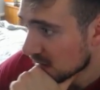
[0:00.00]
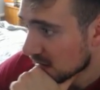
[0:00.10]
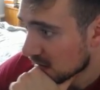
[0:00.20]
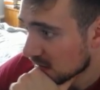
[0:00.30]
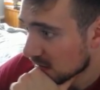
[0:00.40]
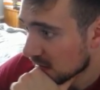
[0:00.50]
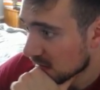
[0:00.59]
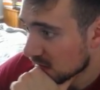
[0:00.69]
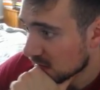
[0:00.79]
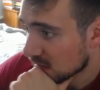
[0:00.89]
And
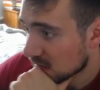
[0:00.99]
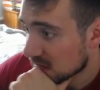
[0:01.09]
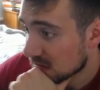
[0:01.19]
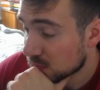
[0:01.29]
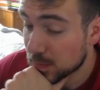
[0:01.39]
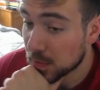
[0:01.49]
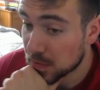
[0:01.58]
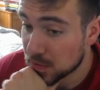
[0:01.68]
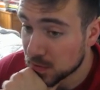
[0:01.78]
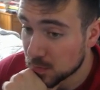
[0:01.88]
then since we
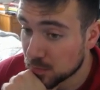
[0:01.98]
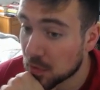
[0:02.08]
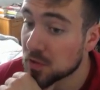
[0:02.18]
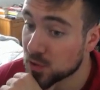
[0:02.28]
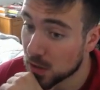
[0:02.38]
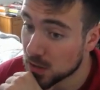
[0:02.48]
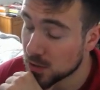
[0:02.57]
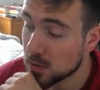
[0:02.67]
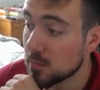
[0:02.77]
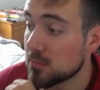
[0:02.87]
broke
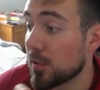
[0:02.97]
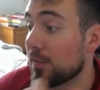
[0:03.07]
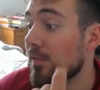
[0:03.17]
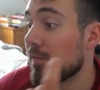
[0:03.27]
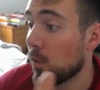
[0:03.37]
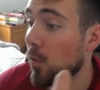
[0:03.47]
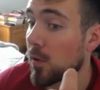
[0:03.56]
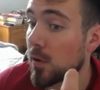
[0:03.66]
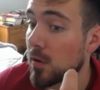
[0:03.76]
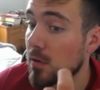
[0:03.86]
structure
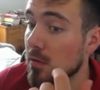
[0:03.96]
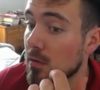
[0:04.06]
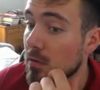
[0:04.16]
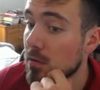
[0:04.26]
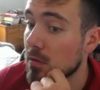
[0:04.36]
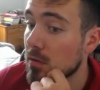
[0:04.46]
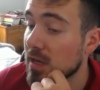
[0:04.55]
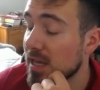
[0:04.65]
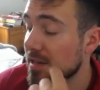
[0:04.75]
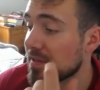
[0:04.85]
before
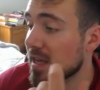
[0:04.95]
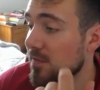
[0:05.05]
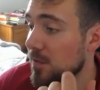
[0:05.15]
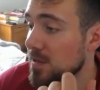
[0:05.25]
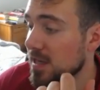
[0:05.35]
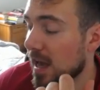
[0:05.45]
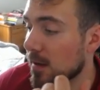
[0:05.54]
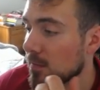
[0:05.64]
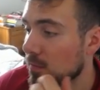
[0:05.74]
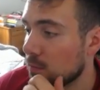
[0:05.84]
hitting the inverse
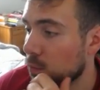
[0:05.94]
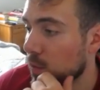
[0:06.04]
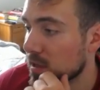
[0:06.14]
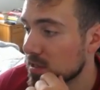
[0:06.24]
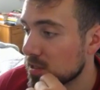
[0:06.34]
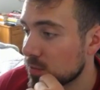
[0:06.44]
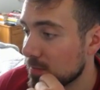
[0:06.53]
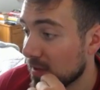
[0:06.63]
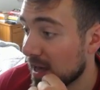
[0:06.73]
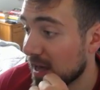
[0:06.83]
gap, once we
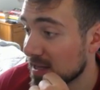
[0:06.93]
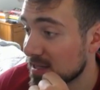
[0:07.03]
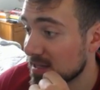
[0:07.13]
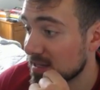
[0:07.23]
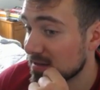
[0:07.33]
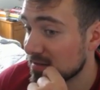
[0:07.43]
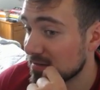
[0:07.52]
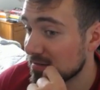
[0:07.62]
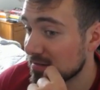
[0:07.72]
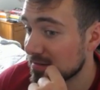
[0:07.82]
passed
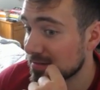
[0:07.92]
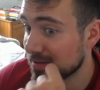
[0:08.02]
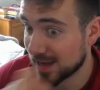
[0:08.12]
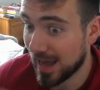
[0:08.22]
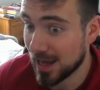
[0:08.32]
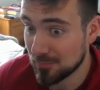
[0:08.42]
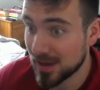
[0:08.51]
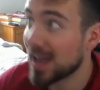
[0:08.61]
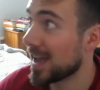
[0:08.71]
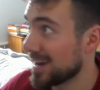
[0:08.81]
the gap
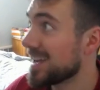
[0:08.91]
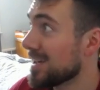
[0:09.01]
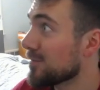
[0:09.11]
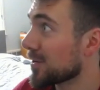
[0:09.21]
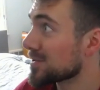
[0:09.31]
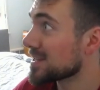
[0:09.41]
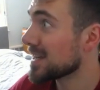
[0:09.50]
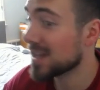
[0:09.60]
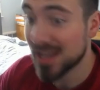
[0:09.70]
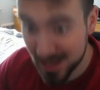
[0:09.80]
and inversed it,